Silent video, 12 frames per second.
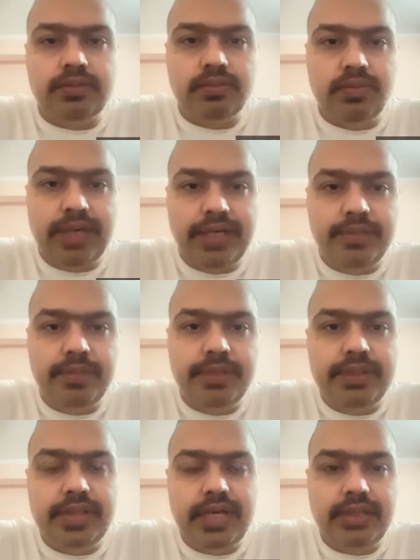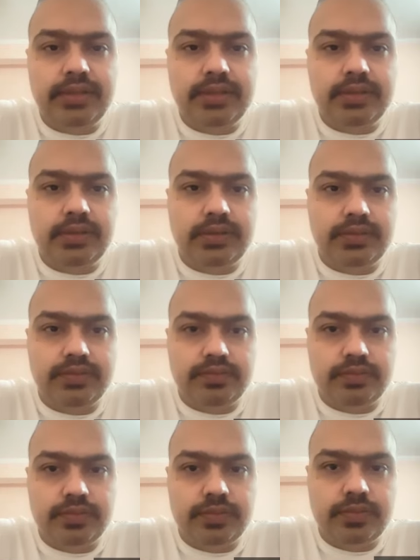might be that
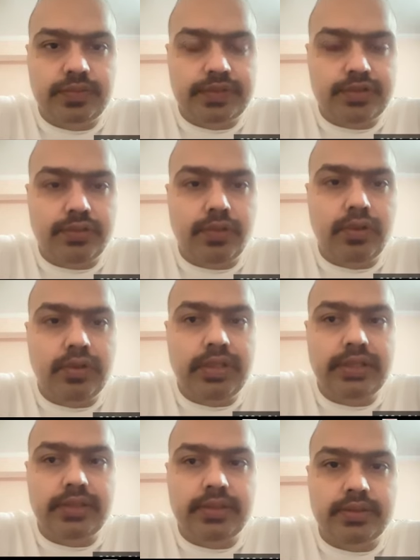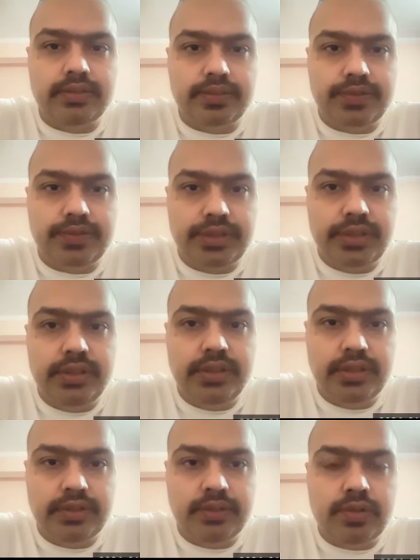first of all that she
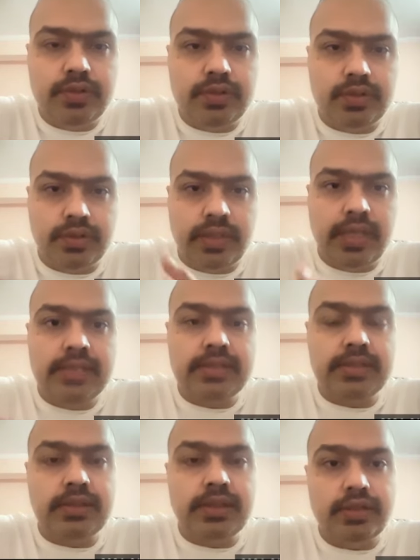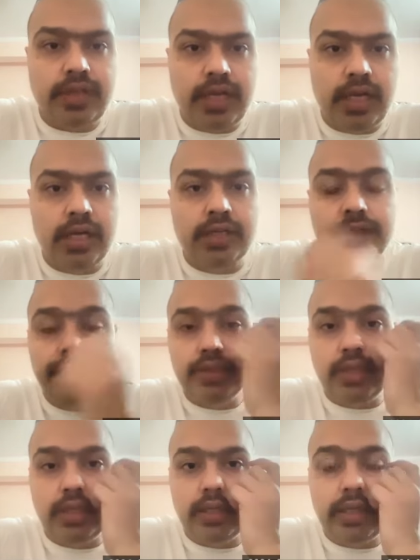was as the
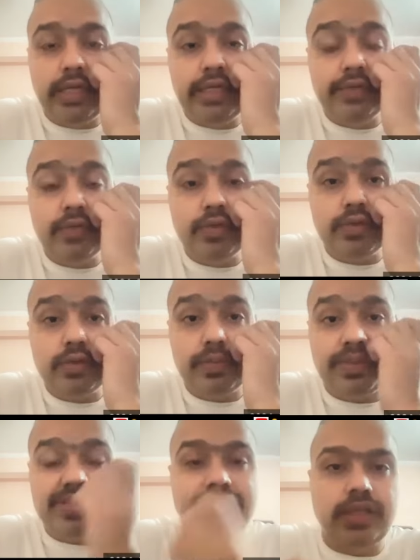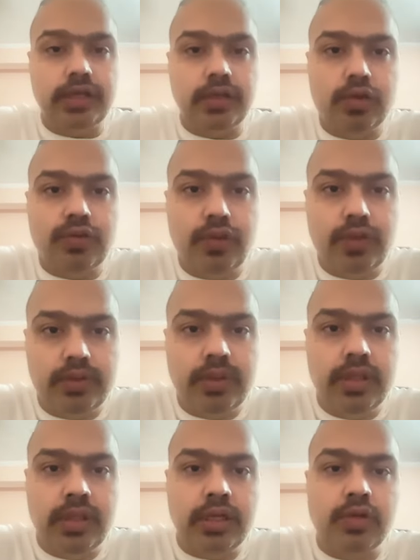RT was present across
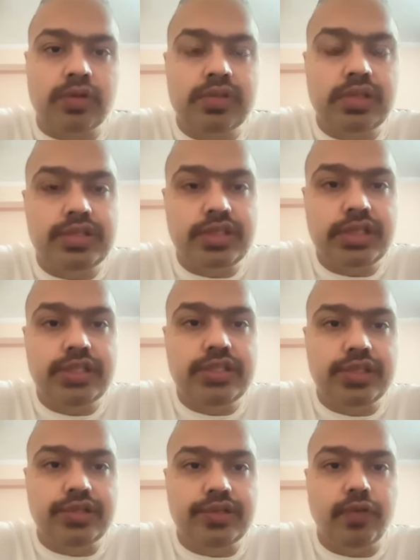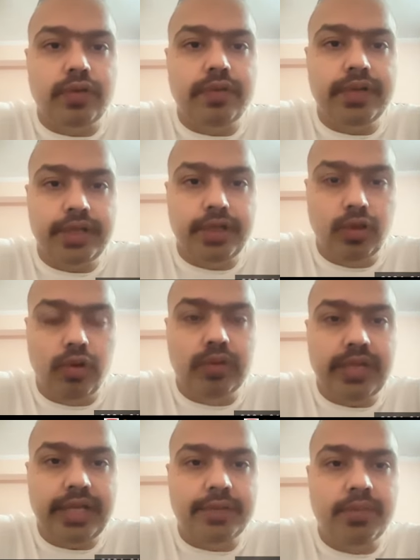the GE junction for a very
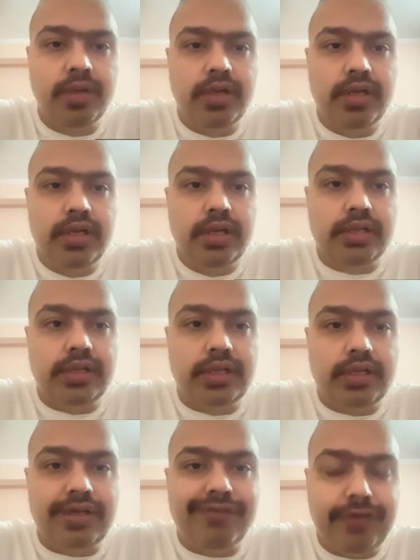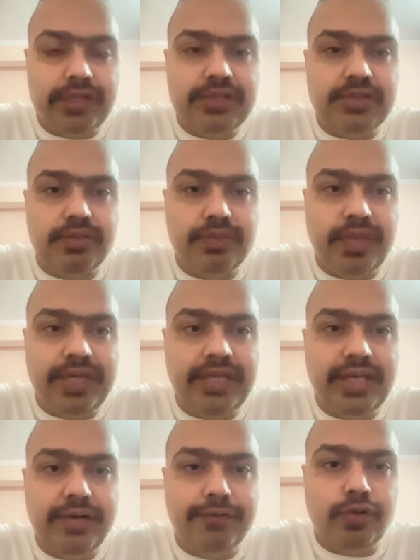long time. The reflux
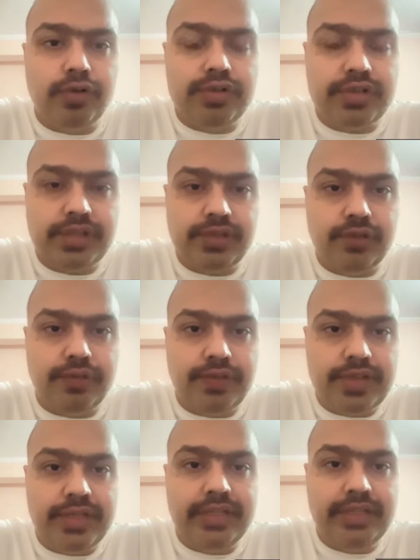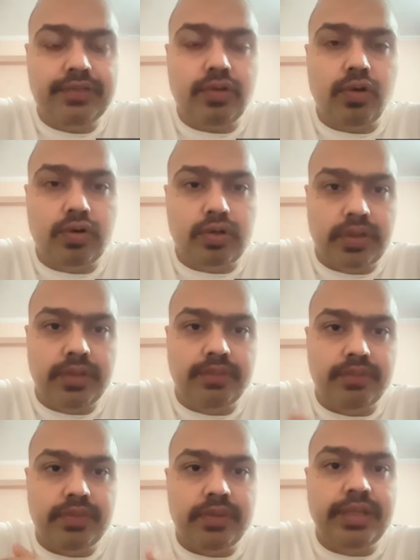might have caused esophagitis, or
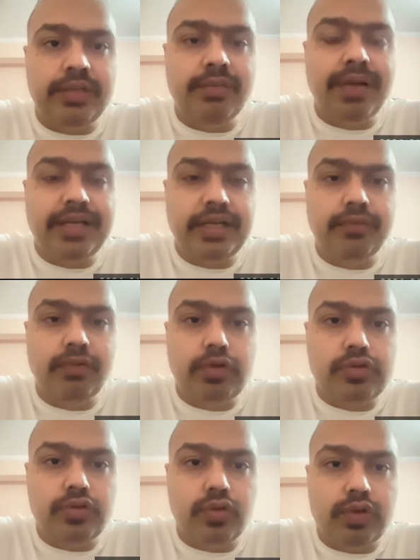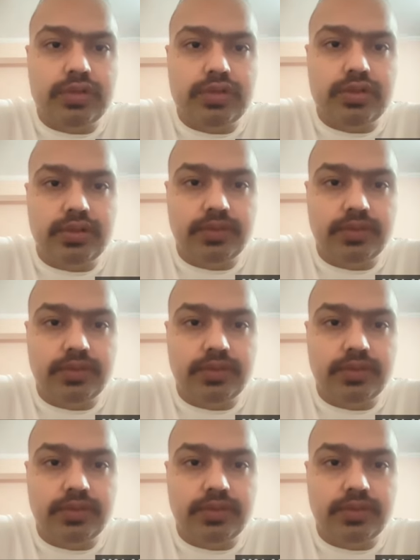it might have also caused